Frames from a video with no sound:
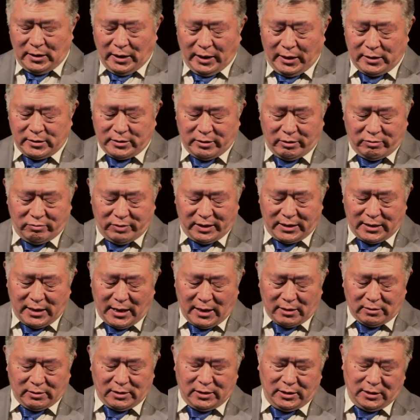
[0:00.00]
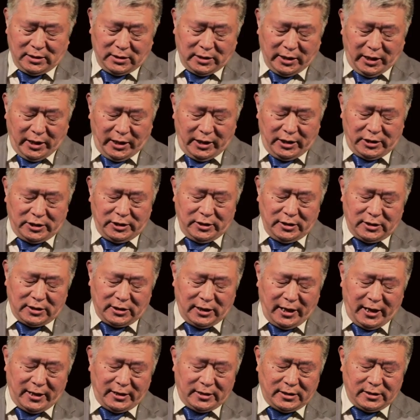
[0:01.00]
as a result, the Asian
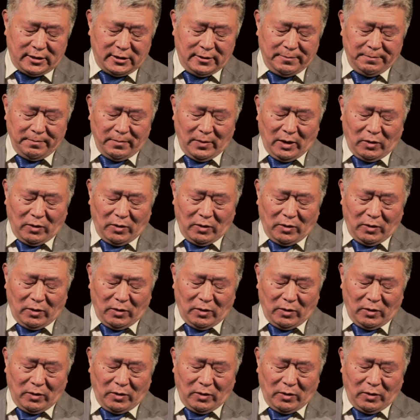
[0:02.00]
states